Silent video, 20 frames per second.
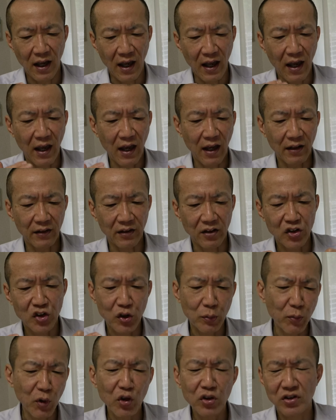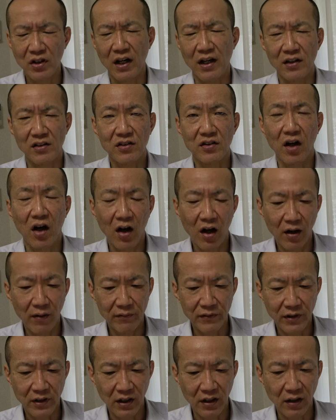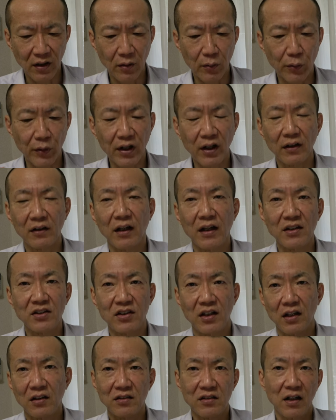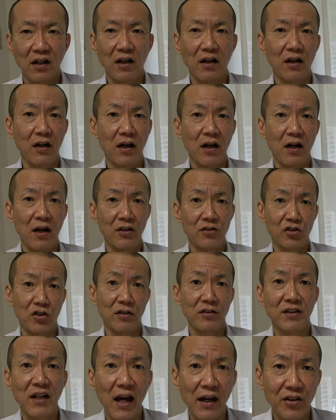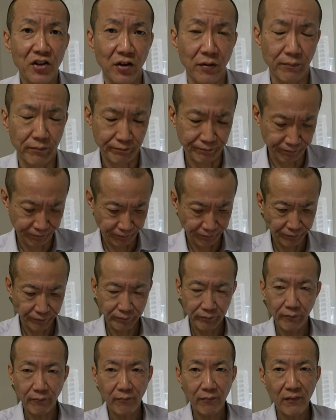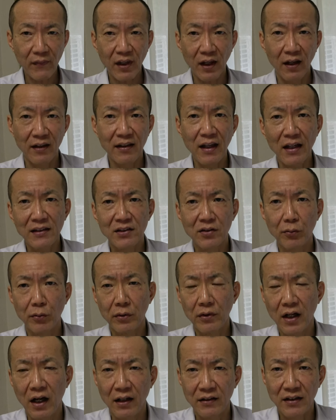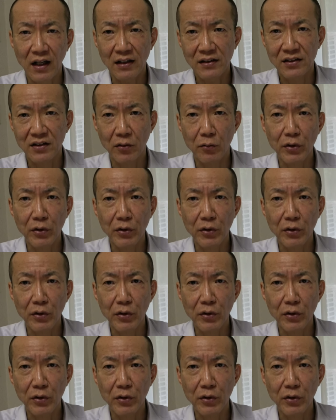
and the smoothness of the real estate transaction. That's the